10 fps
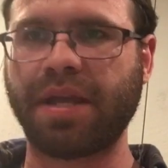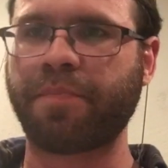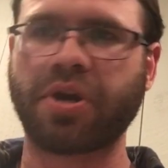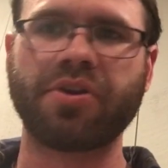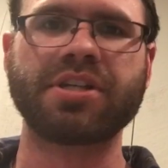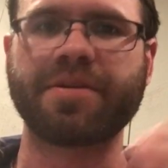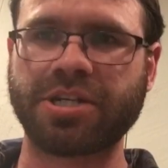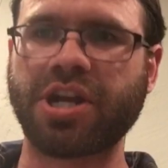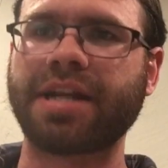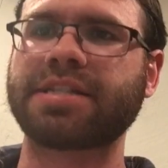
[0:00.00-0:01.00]
imperialism
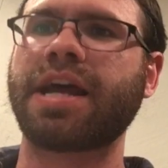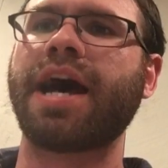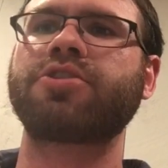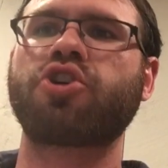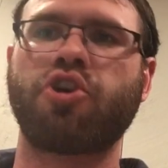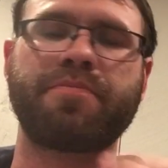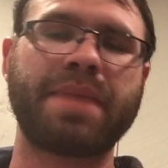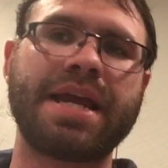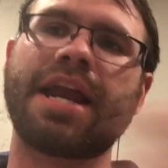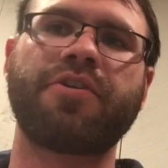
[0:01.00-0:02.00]
and genocide could
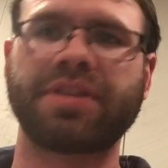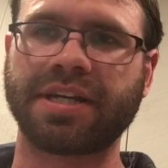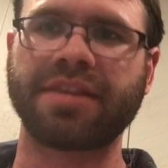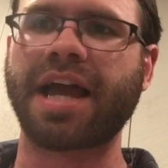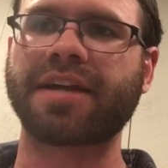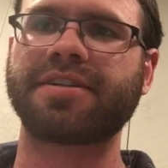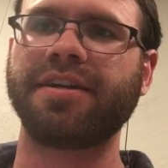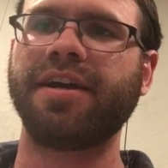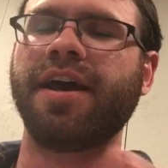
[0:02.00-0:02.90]
be inherently linked.